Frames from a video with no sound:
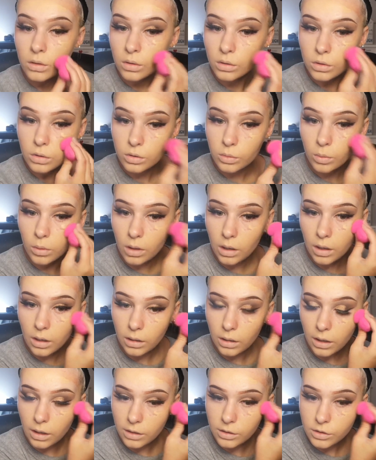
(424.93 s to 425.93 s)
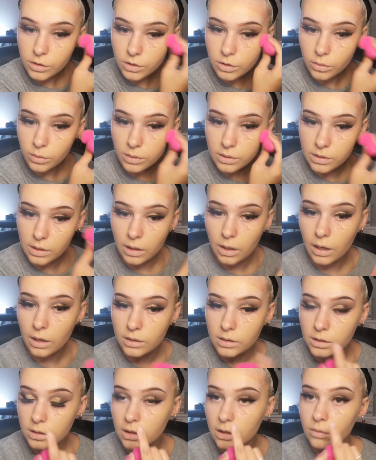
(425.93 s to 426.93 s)
So what I like to do is I like to
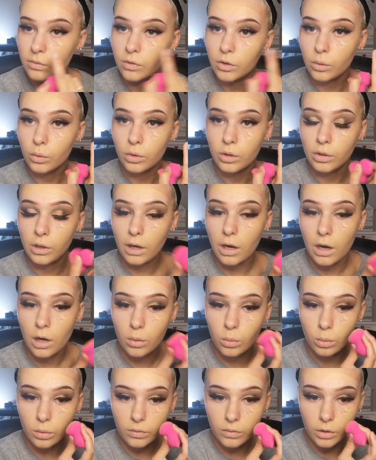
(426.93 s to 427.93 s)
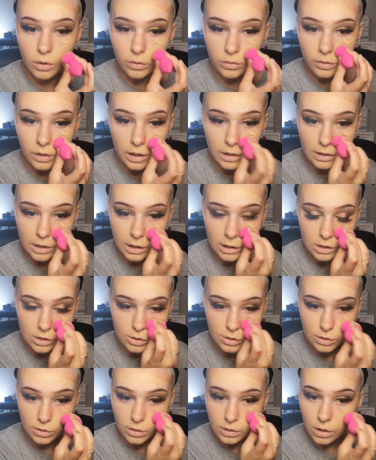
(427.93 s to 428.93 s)
leave the under eye with no
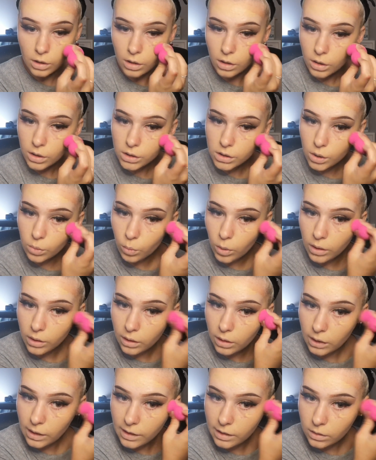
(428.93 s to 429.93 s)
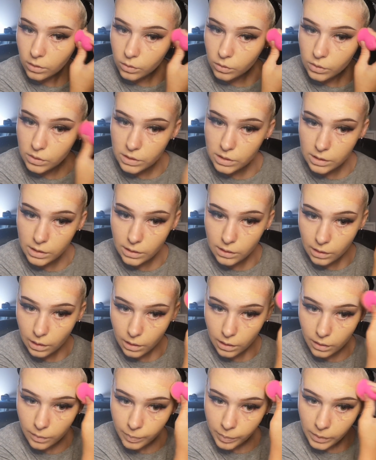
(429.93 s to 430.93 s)
foundation, so when I lay the concealer,
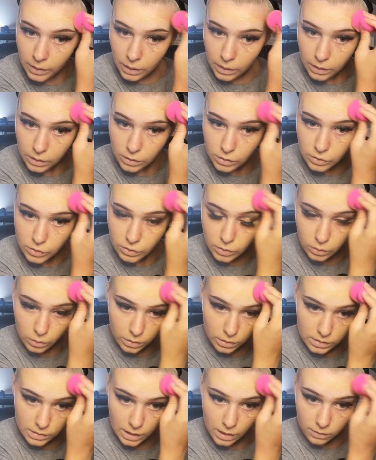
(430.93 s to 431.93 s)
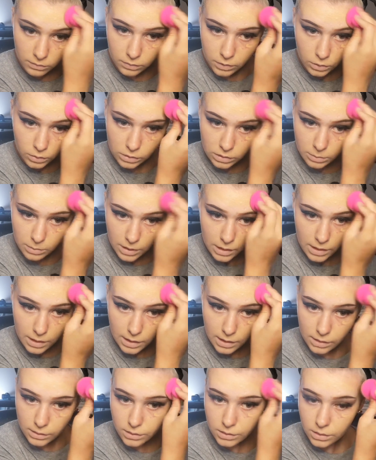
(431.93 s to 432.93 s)
it doesn't look as heavy under my
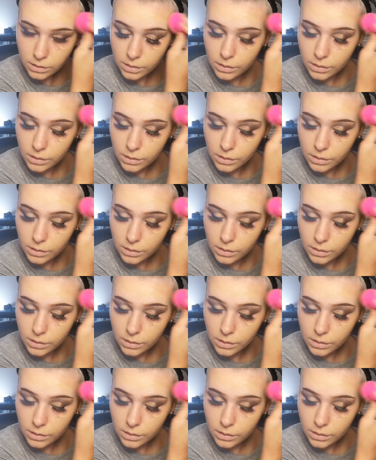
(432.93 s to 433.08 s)
eyes.